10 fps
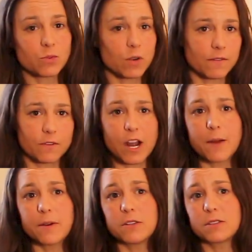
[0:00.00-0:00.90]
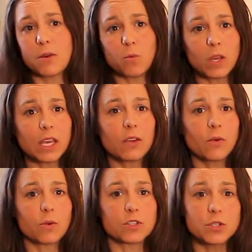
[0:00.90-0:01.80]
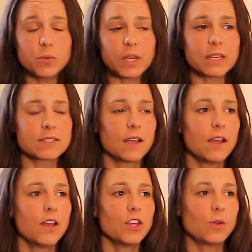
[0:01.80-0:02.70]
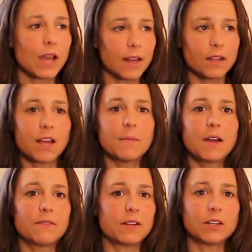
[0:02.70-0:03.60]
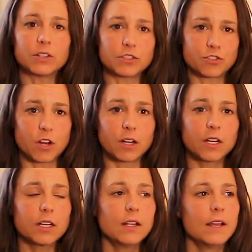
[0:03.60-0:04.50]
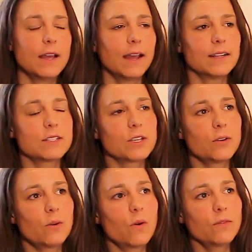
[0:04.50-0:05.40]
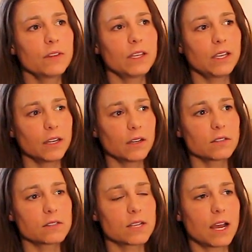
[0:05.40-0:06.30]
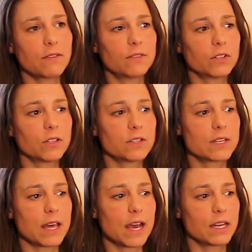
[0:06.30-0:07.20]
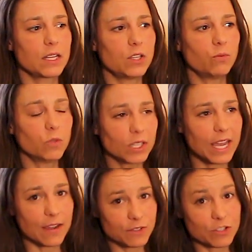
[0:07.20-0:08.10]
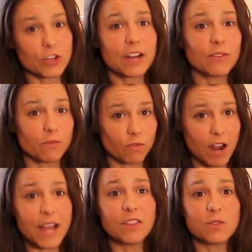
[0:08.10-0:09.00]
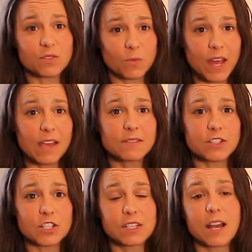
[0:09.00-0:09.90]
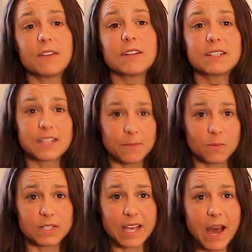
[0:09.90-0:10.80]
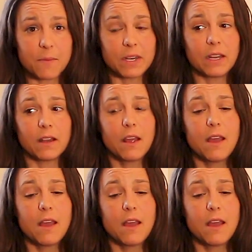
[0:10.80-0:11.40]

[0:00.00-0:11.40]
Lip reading: 24 hours, a week, or 2 weeks, you kind of come out of it a little stronger. And so over the years, I've learned that you really have to try to ride those waves and just kind of accept what's happening